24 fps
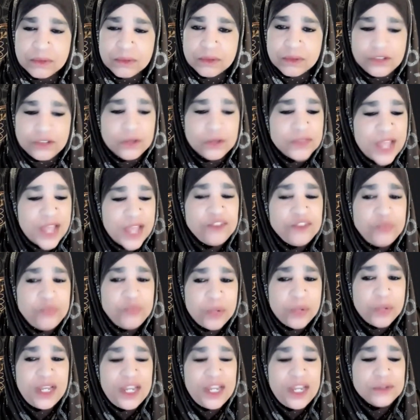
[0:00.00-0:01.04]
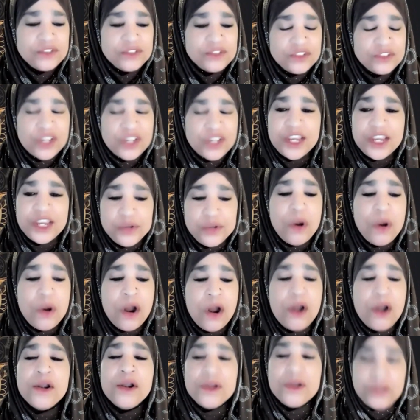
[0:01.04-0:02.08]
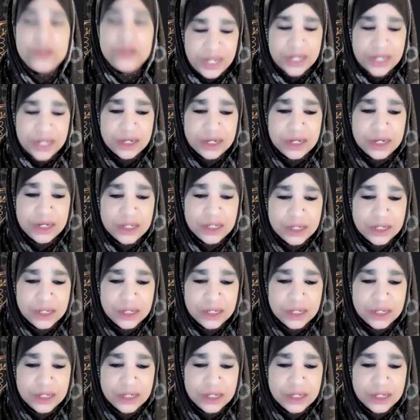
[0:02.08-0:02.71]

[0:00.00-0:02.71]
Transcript: So that's what he'll say. You earned it.